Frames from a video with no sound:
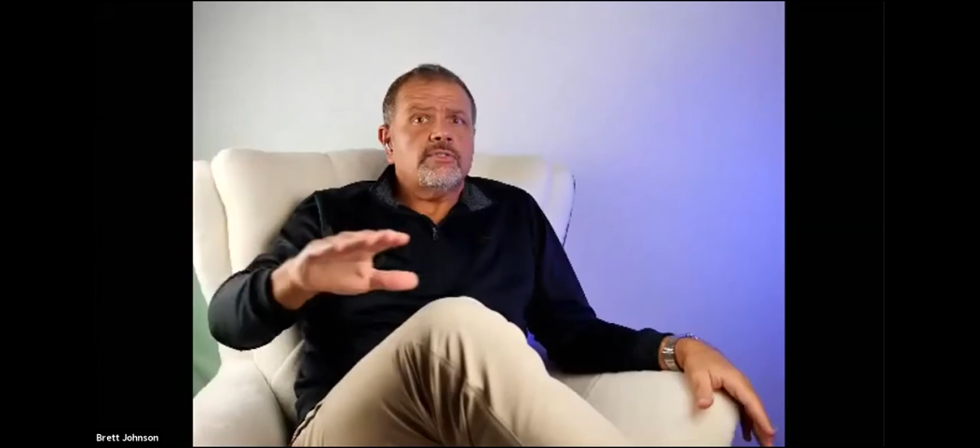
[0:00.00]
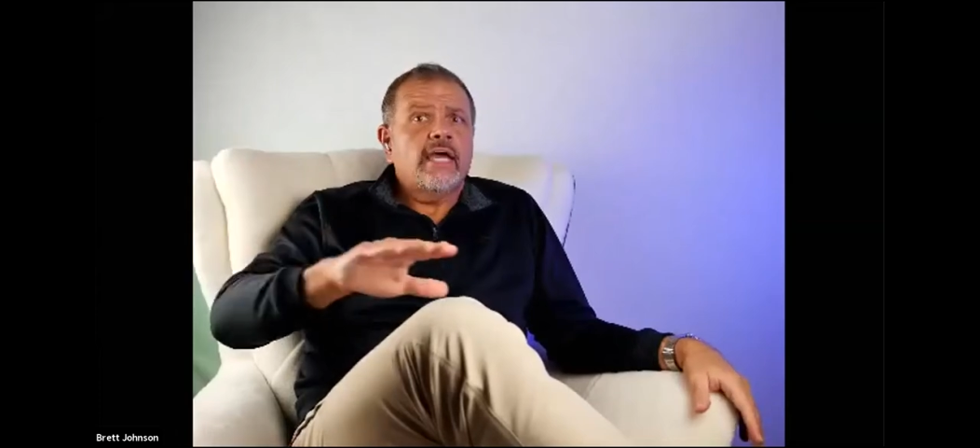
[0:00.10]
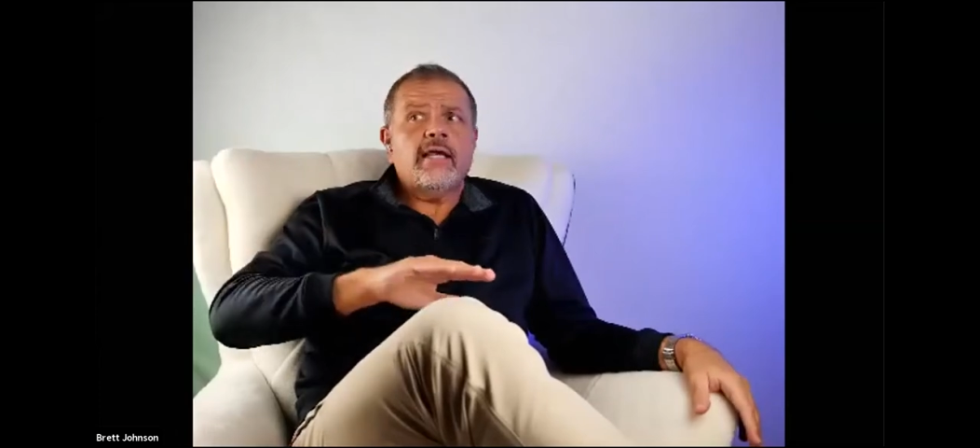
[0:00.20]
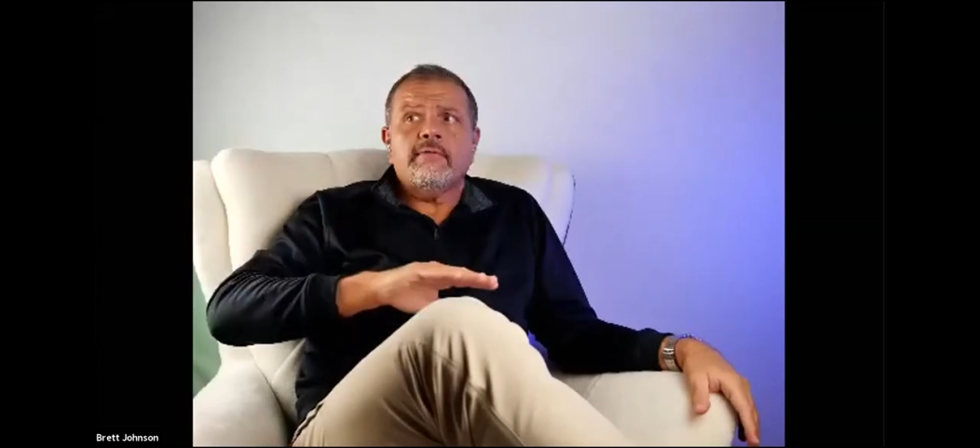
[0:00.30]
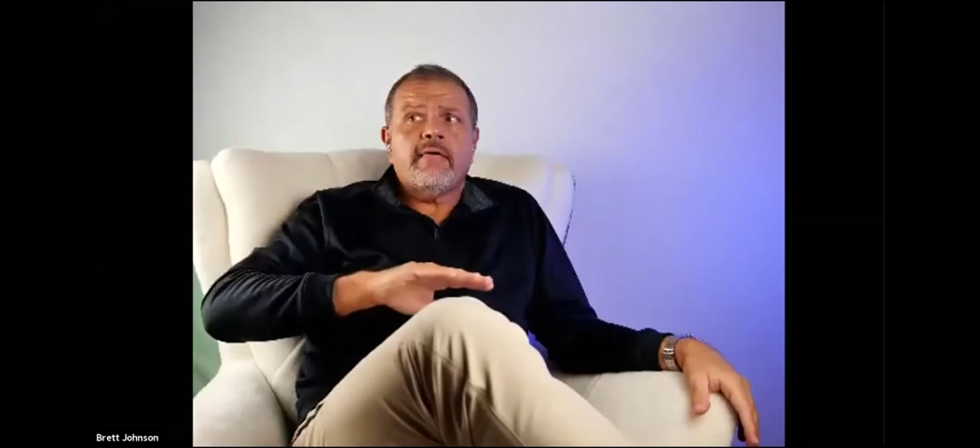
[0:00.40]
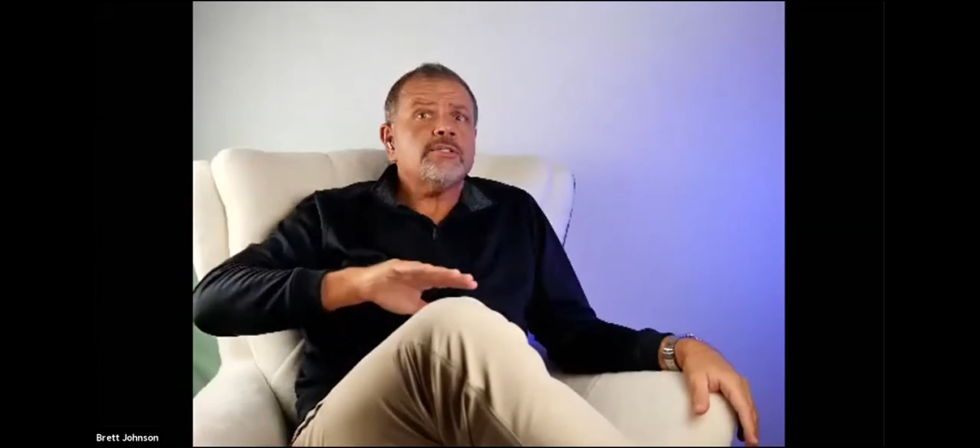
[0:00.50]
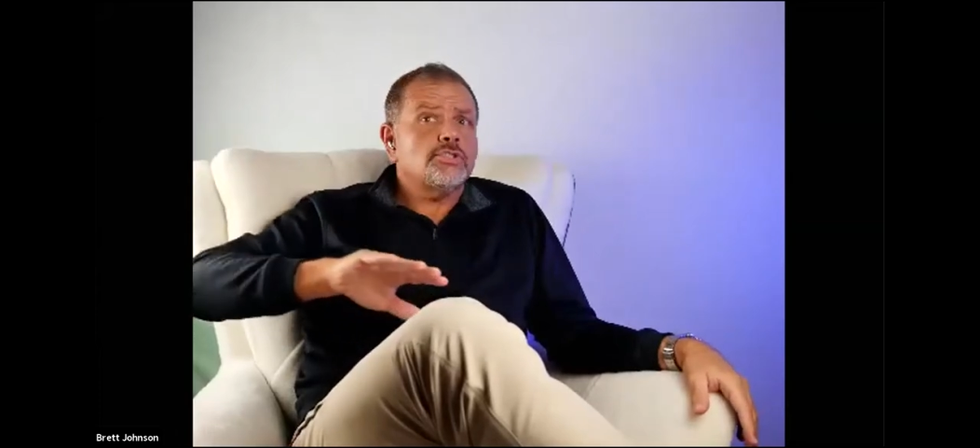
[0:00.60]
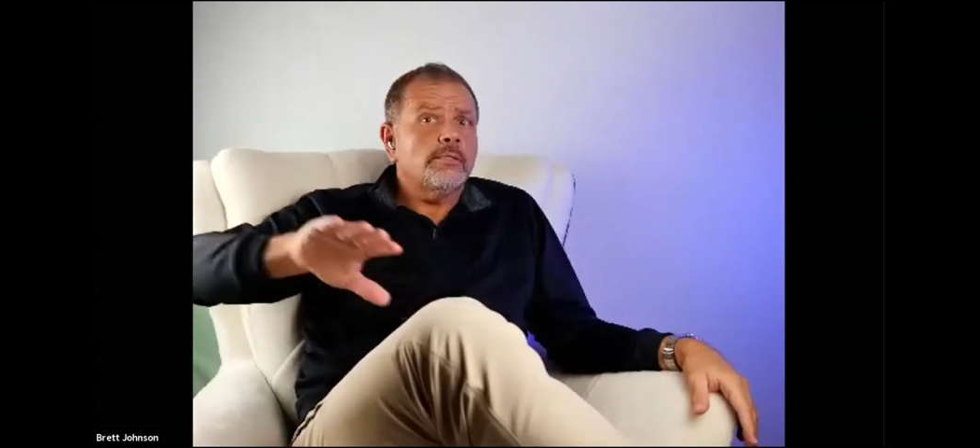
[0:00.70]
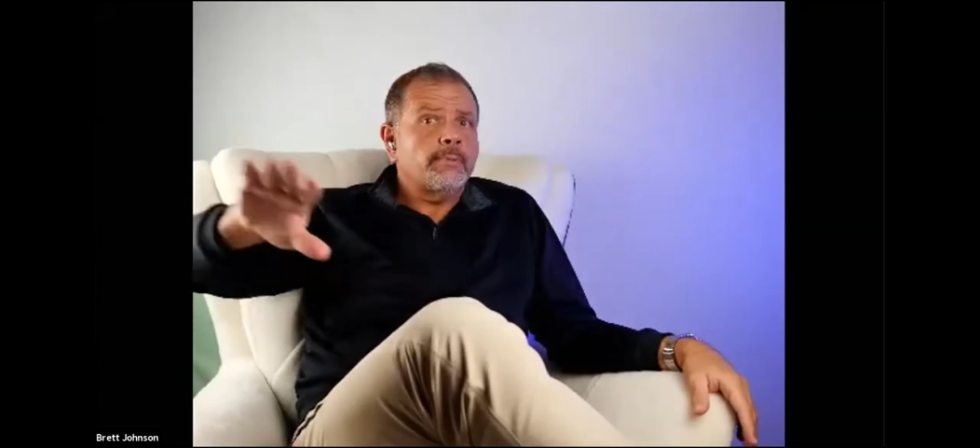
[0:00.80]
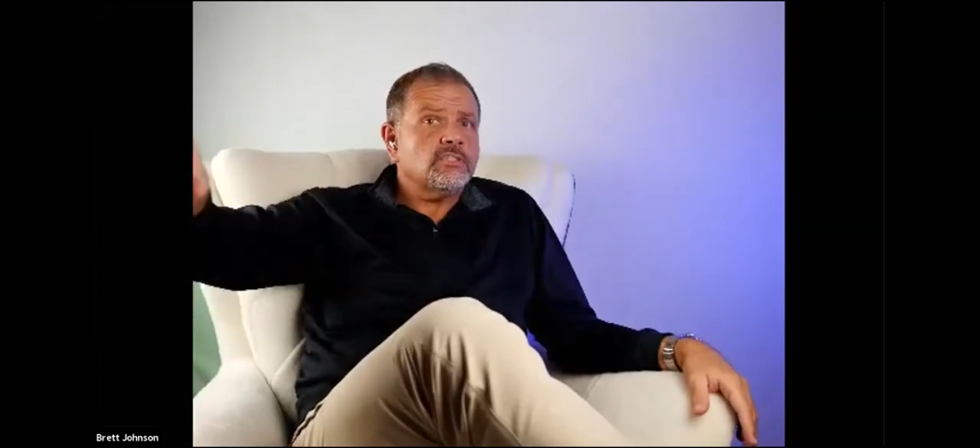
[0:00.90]
that, that
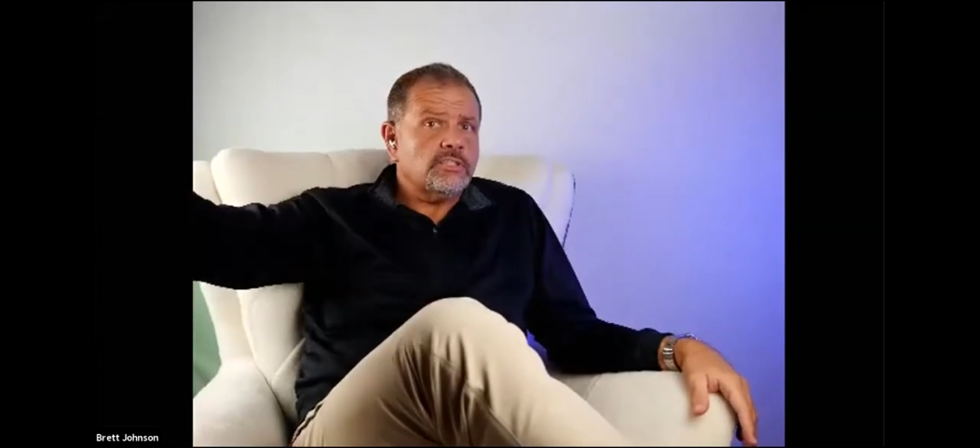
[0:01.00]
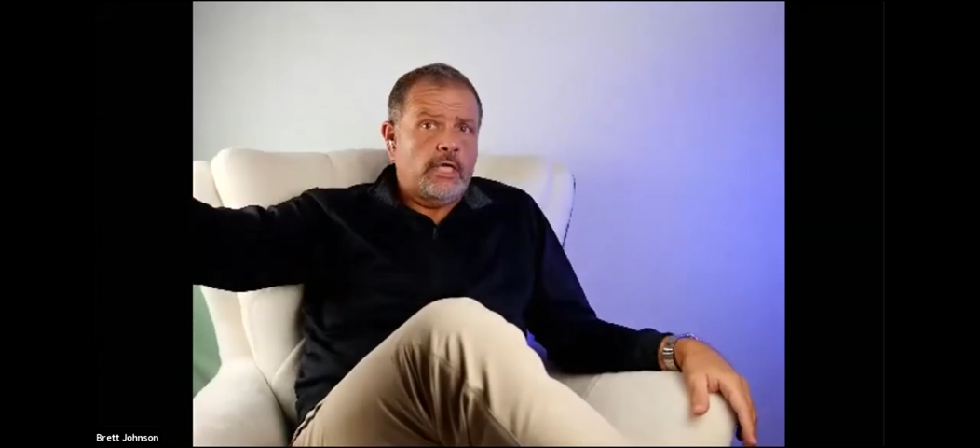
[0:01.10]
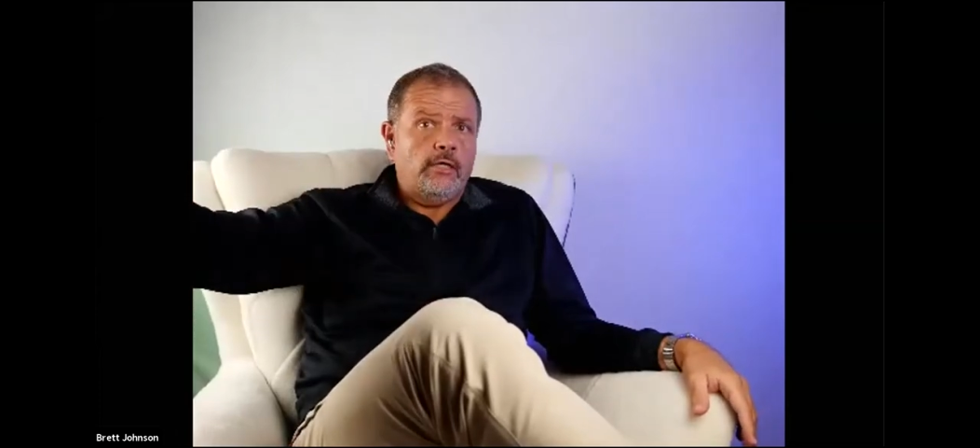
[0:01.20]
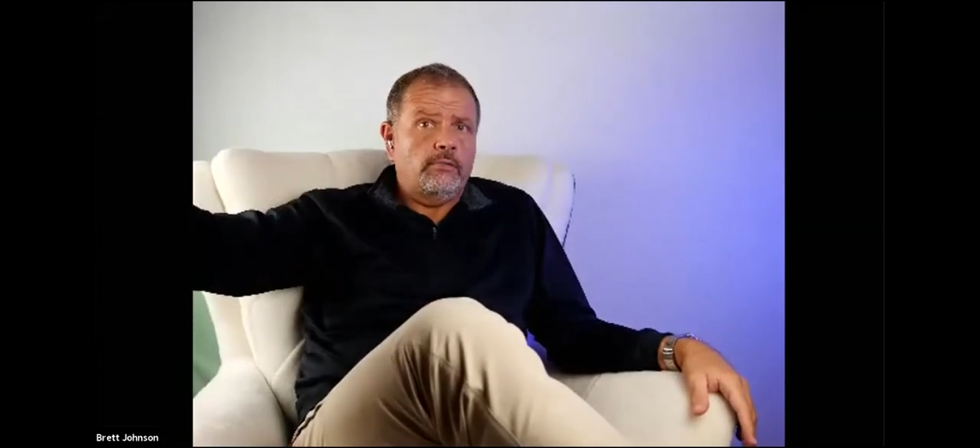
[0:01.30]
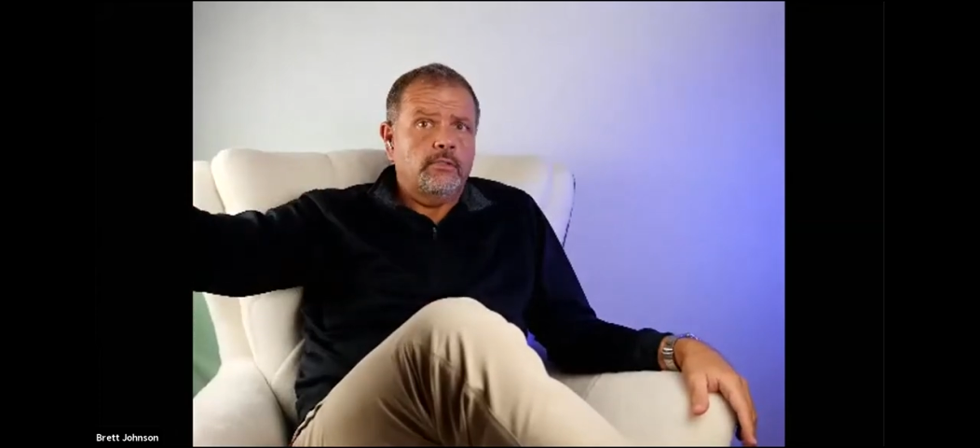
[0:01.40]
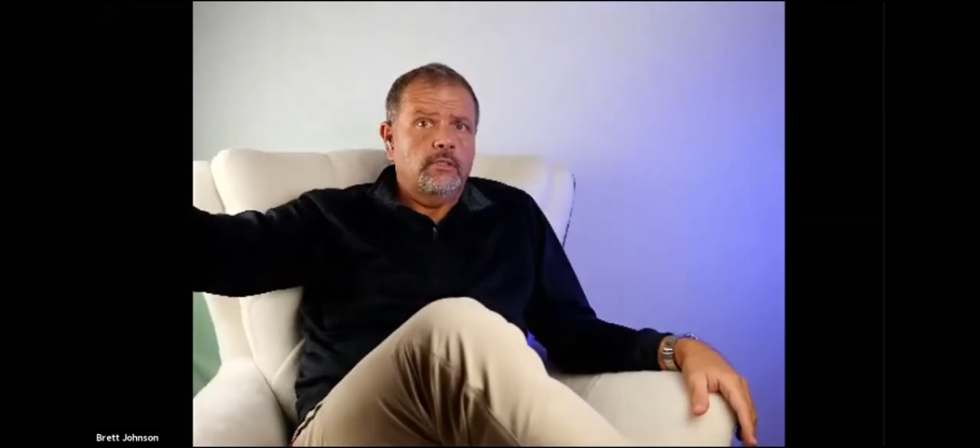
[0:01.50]
ship has sailed.